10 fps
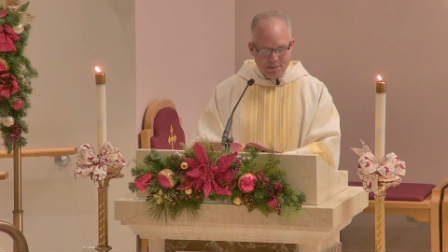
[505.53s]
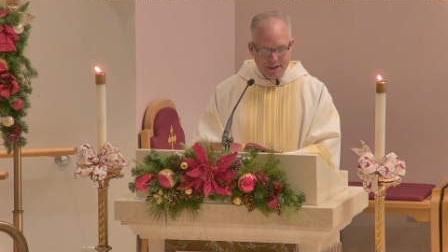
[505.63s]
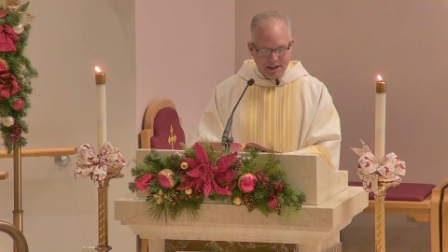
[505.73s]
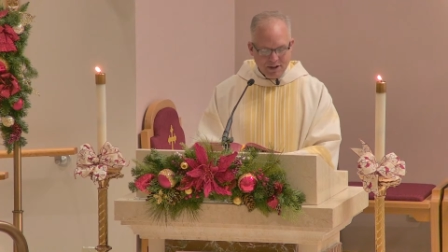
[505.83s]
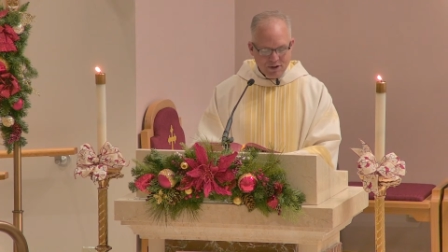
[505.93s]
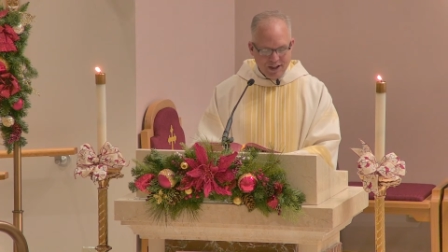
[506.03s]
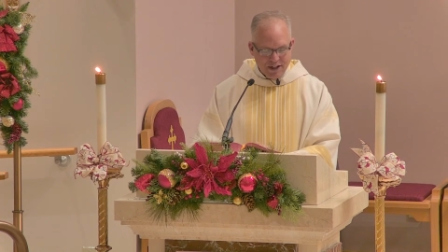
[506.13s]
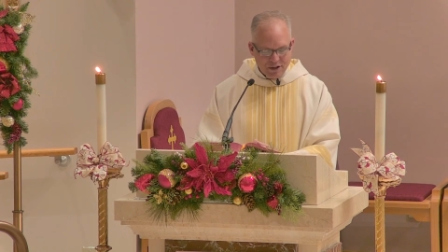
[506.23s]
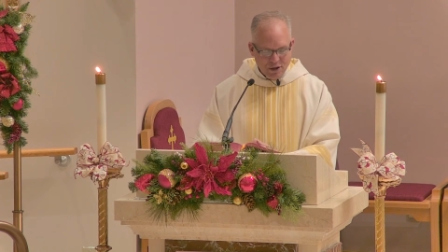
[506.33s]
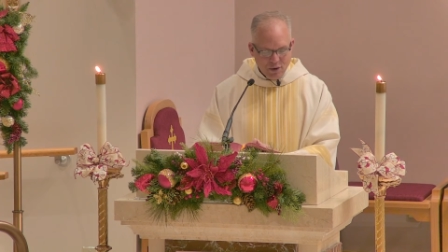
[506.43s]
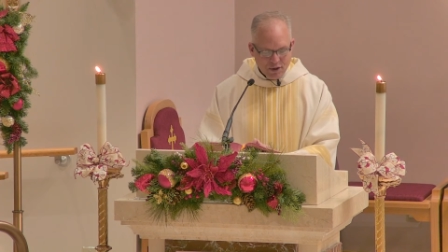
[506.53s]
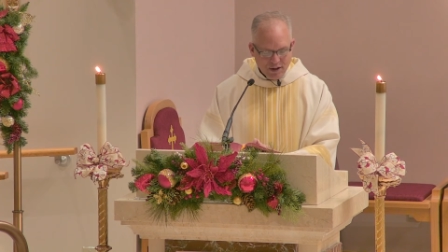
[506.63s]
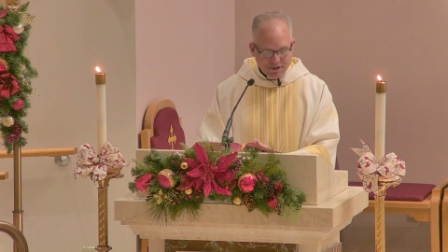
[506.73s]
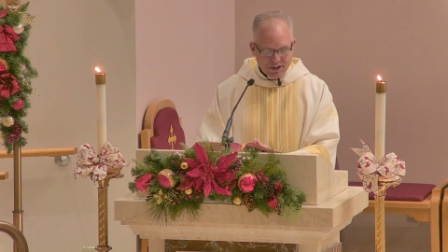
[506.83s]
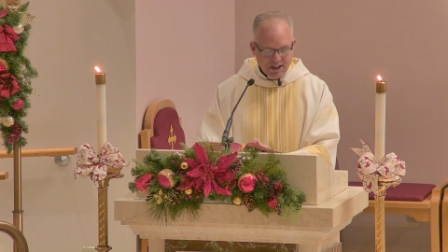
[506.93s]
being under that
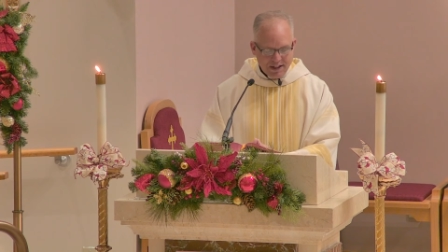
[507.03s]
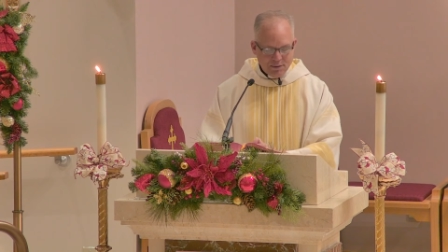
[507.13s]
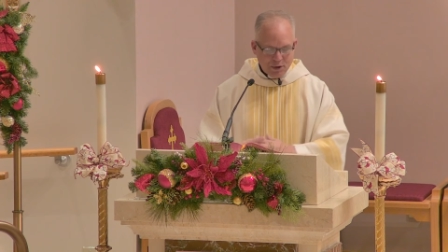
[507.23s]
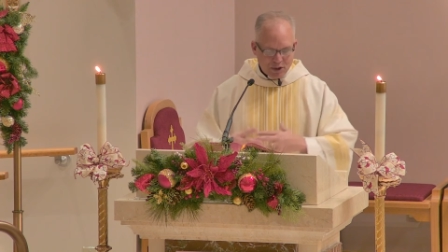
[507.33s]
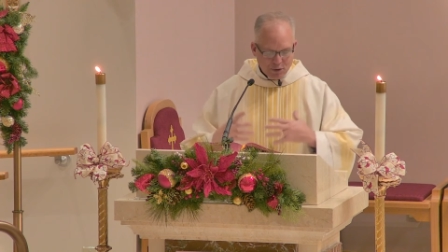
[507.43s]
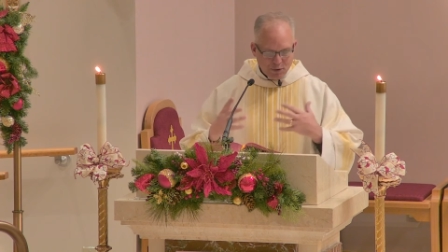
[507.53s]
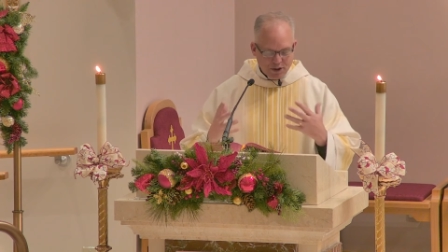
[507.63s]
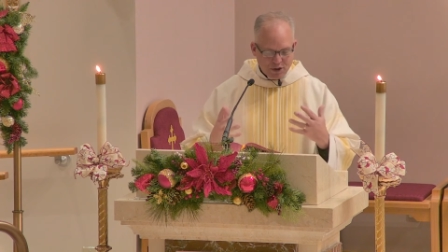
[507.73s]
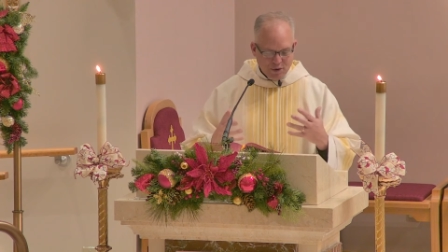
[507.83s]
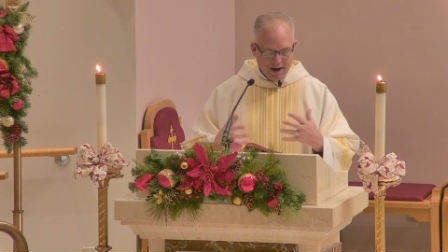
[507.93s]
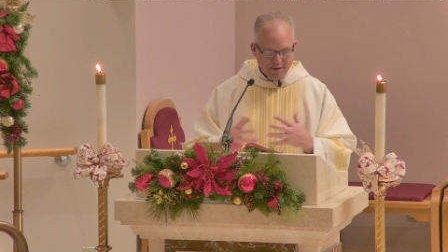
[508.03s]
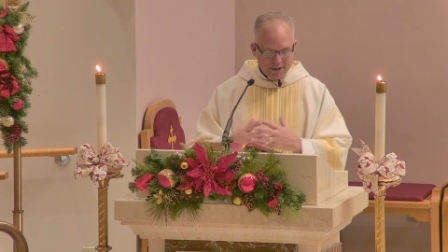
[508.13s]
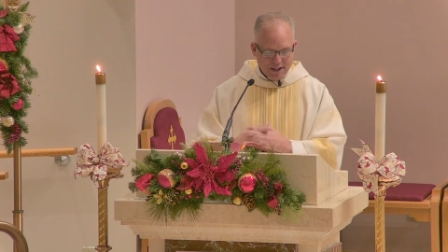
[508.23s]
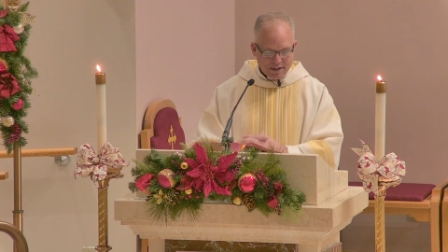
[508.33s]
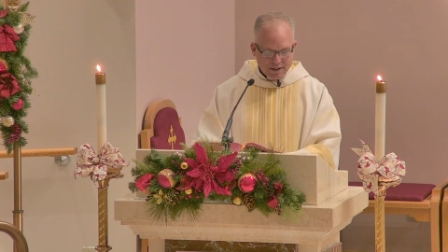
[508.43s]
yoke of sin which, which
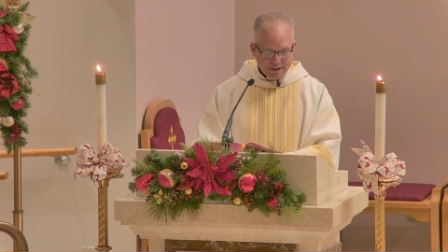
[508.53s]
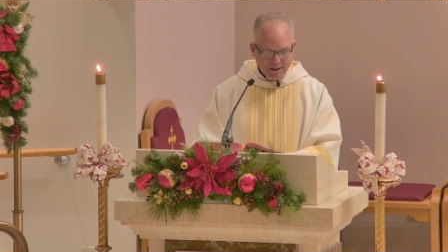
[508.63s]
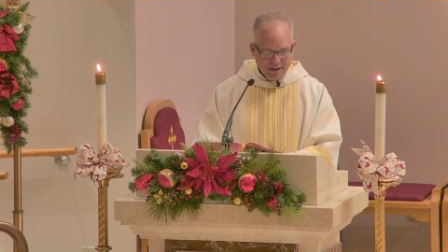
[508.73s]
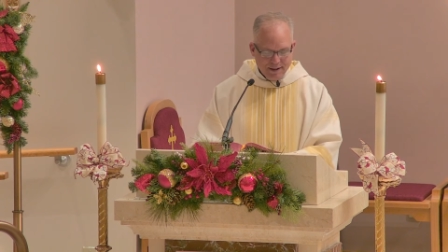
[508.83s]
drives us.